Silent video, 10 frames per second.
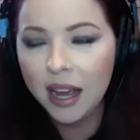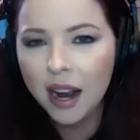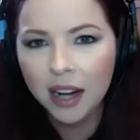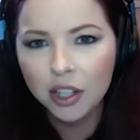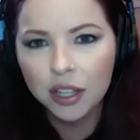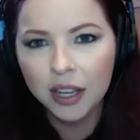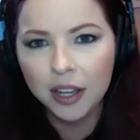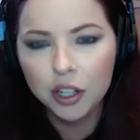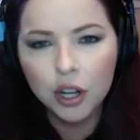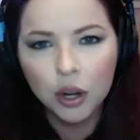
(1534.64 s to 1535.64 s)
actually,
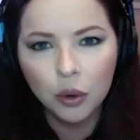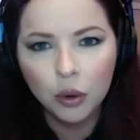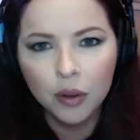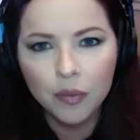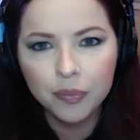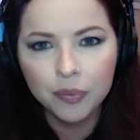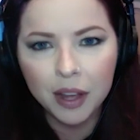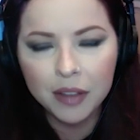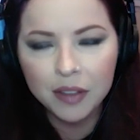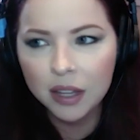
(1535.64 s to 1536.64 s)
you know,
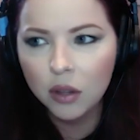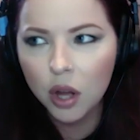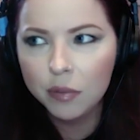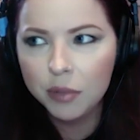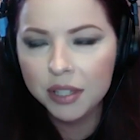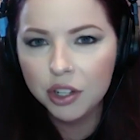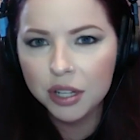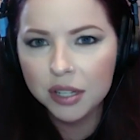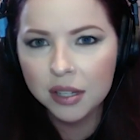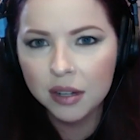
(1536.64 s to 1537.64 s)
I think a lot of
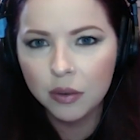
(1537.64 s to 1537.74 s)
musicians